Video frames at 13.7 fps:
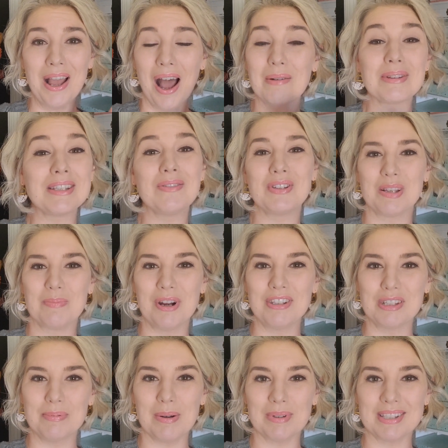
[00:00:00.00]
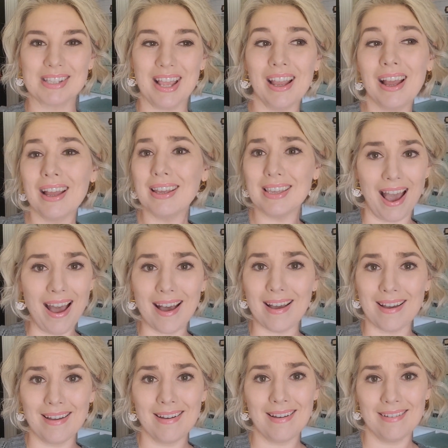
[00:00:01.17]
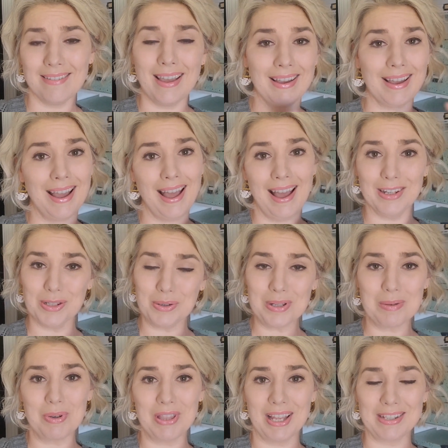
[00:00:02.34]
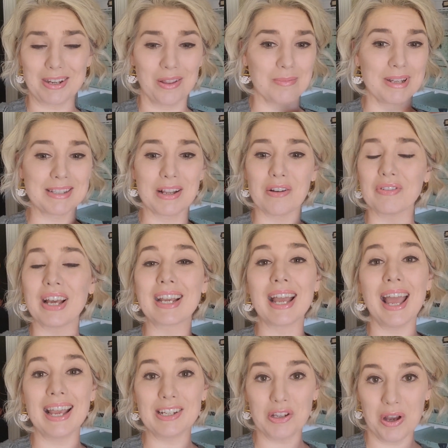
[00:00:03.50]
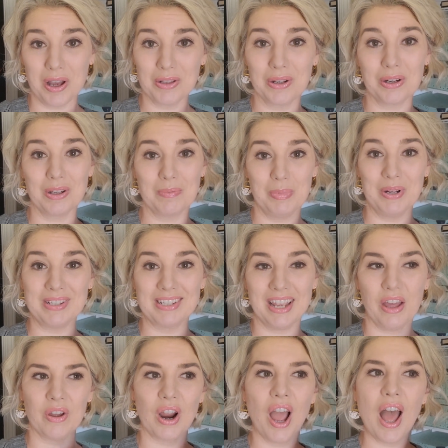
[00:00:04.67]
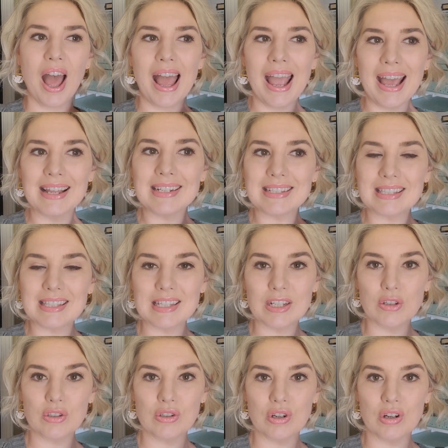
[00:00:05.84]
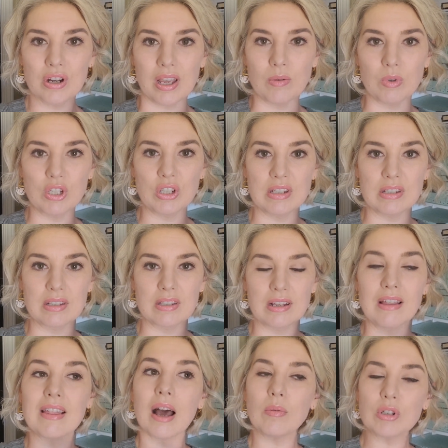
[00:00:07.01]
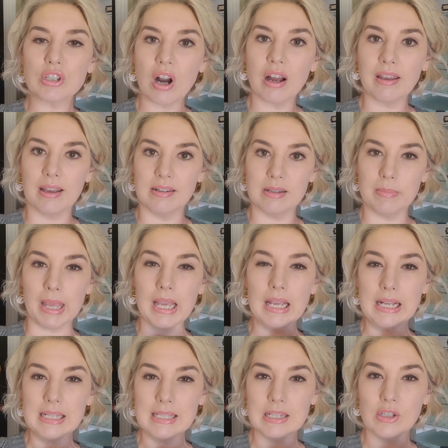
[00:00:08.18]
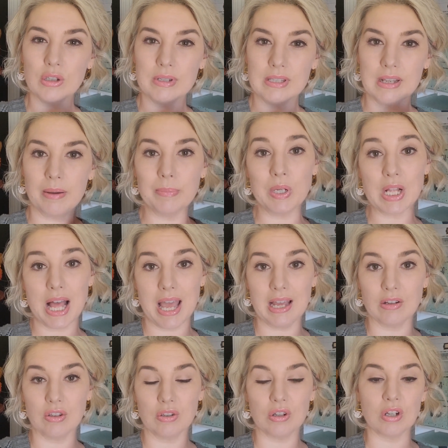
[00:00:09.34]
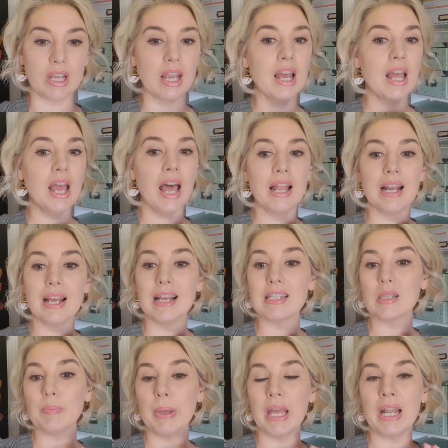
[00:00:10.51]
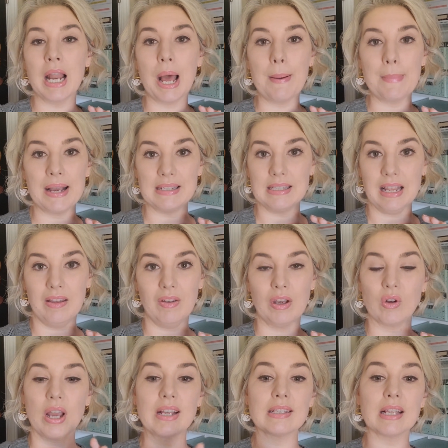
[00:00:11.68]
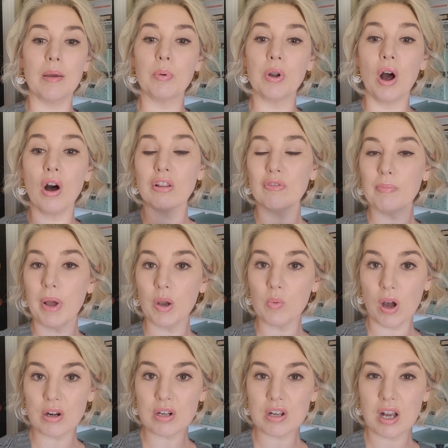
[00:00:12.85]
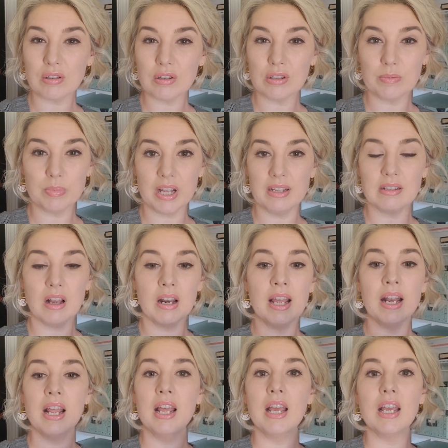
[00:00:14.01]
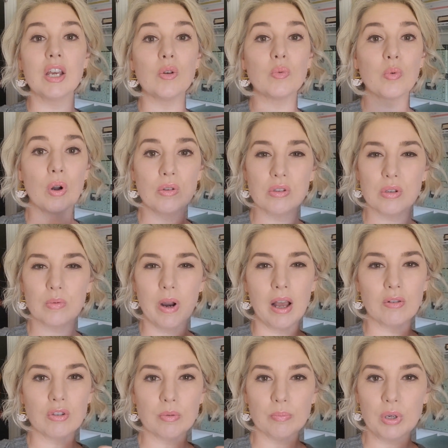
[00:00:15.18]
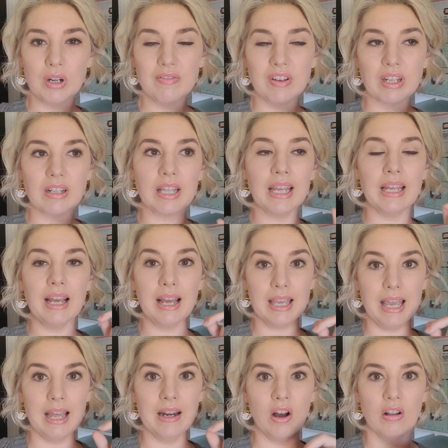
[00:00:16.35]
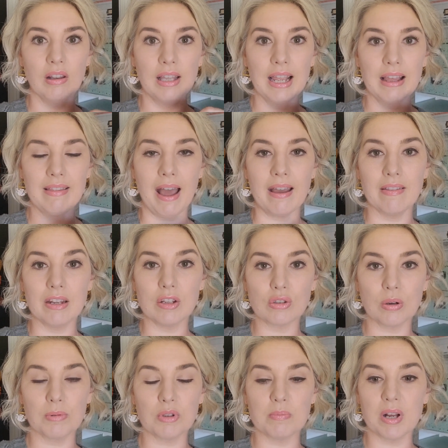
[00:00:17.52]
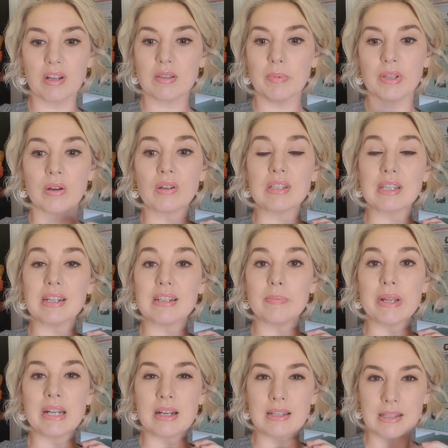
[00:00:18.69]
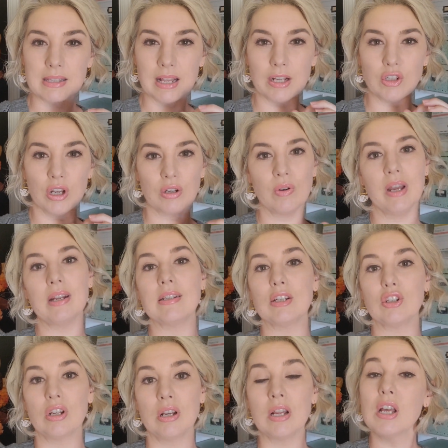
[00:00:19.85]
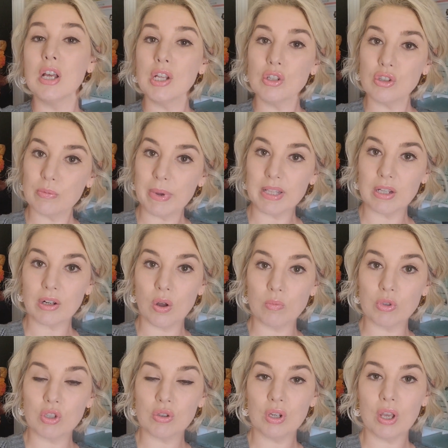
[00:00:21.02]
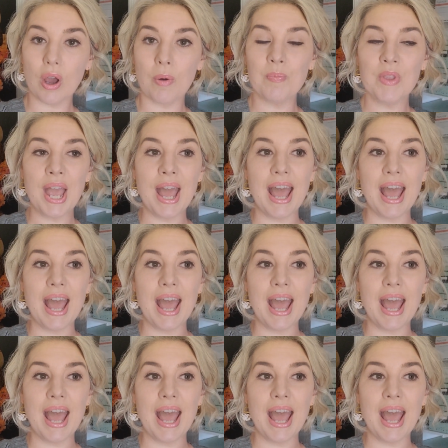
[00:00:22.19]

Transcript: I was even surprised to be able to say, yeah. Like, I totally put that together myself. Like, a toddler could put it together, and it's still sturdy, which is, that was shocking to me. Easy to assemble and sturdy, and it has been my saving grace. I put all of my watercolor supplies on it. It rolls around perfectly. Again, I'll link that in the description box below because it has been such a great addition to my little home studio.